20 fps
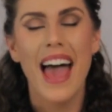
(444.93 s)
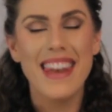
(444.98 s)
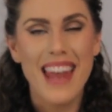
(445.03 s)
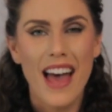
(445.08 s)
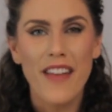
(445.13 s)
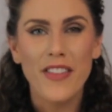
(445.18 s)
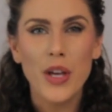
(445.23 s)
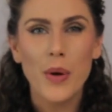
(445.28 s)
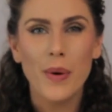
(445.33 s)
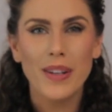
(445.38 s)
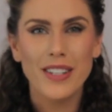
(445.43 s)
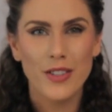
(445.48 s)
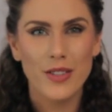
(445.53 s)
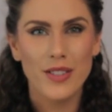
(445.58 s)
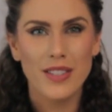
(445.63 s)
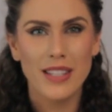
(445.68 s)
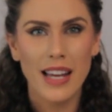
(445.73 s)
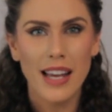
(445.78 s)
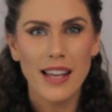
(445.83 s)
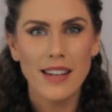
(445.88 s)
And now that you
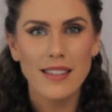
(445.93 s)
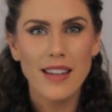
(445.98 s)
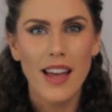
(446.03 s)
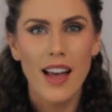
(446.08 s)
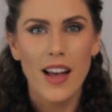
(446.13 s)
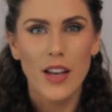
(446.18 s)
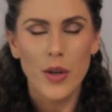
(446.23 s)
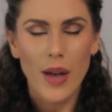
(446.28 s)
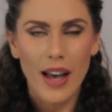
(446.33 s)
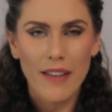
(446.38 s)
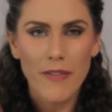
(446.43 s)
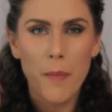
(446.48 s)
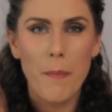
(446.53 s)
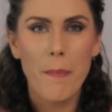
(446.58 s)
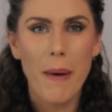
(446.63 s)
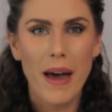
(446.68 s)
understand, you have a